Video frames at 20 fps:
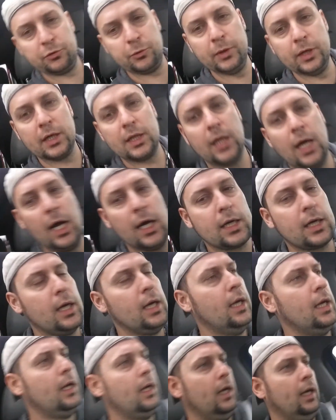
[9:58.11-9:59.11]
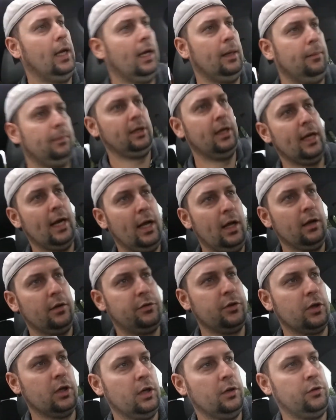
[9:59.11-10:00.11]
3 o'clock. And me and
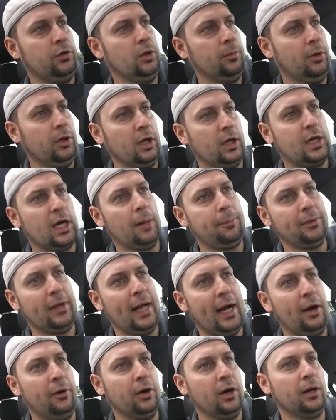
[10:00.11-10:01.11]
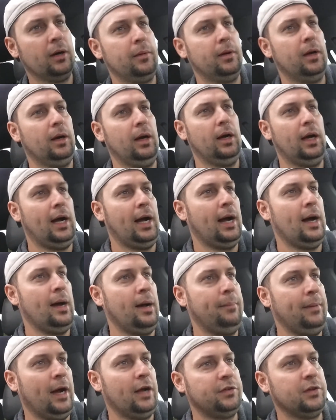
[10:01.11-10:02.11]
Alex are going to do about a couple hour
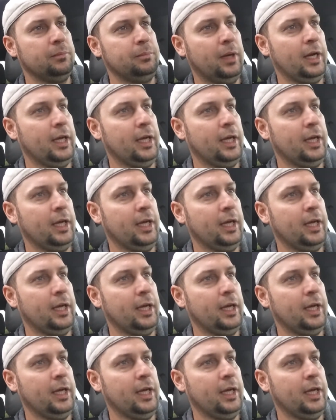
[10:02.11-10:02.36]
mountain